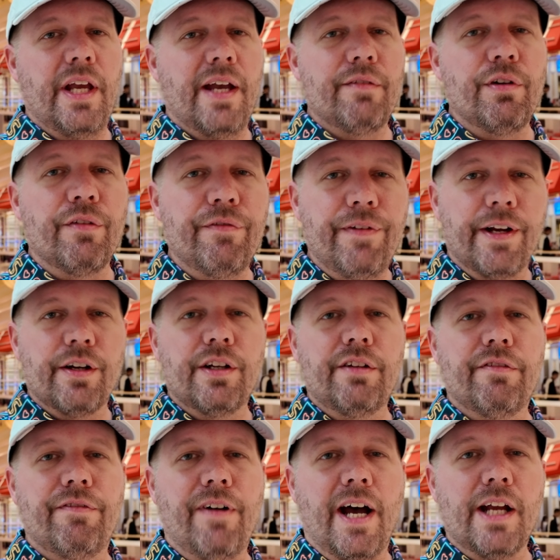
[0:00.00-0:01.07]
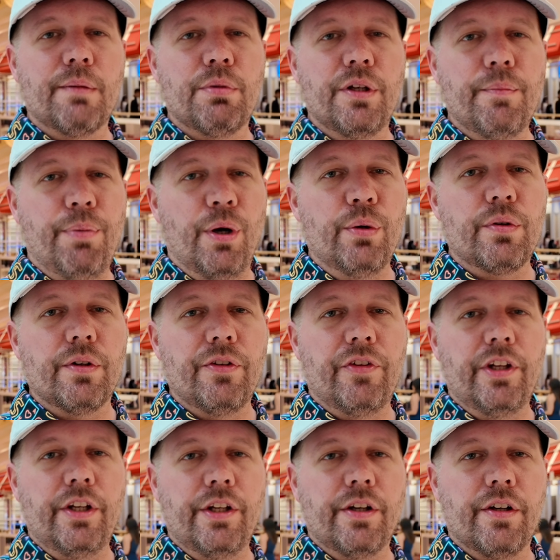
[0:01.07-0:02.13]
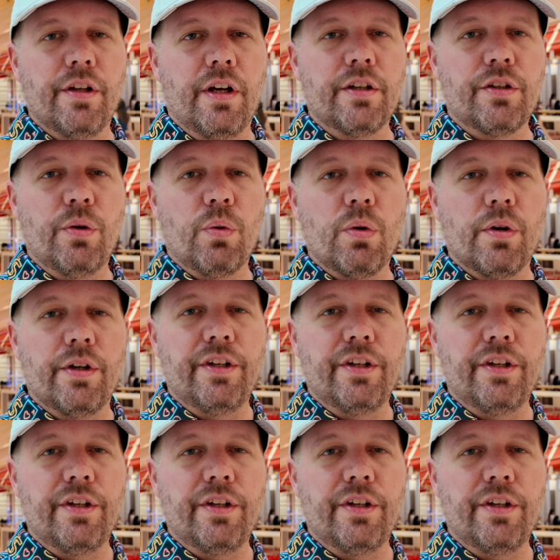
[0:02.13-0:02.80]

have a very vibrant poker scene here at Encore, a